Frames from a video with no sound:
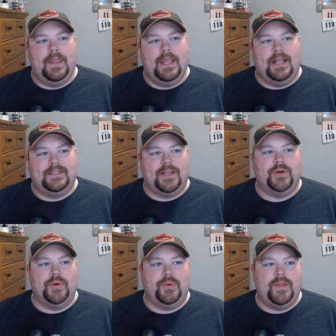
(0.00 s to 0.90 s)
And
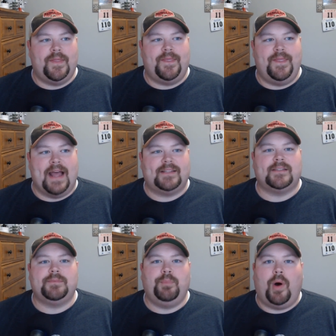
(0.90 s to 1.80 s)
so
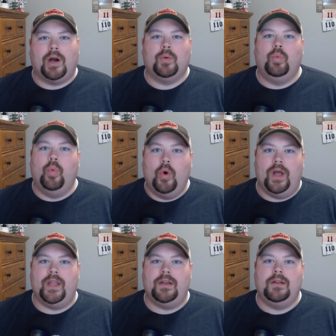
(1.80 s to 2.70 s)
that's part
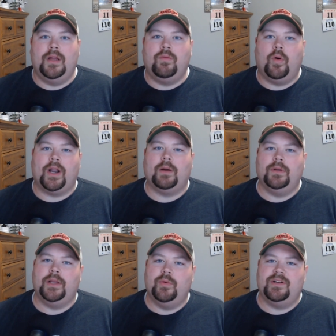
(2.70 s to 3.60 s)
one of what I
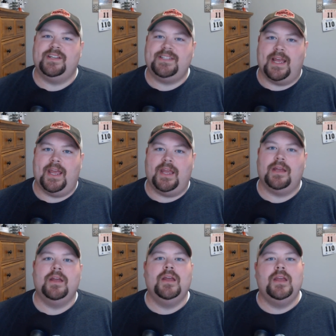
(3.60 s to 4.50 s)
really wanted to
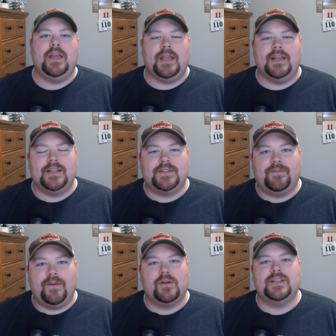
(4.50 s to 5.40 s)
say is
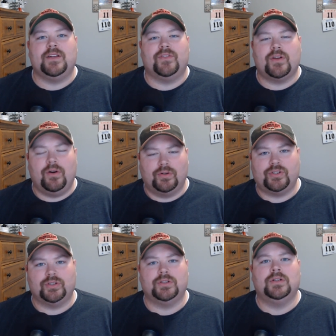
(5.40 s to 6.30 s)
focus on the
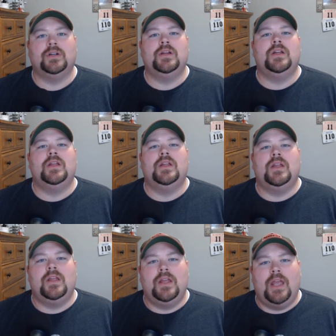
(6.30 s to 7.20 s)
culture
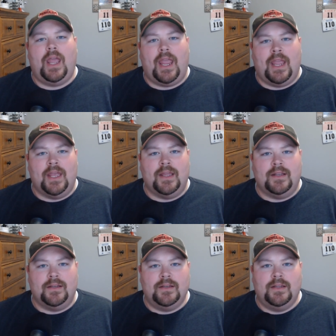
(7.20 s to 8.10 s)

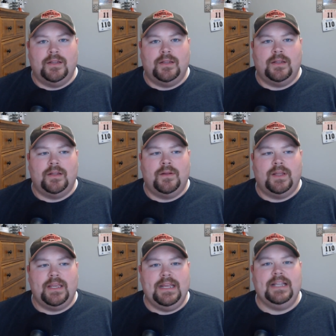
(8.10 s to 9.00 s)
and
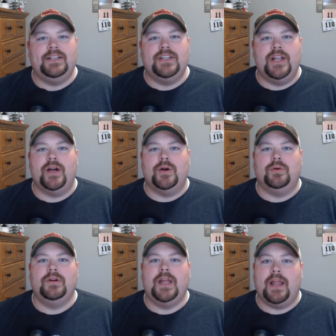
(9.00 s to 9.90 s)
getting to
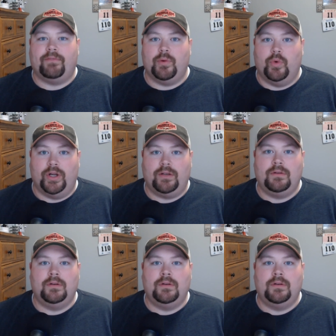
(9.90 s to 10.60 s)
know everyone.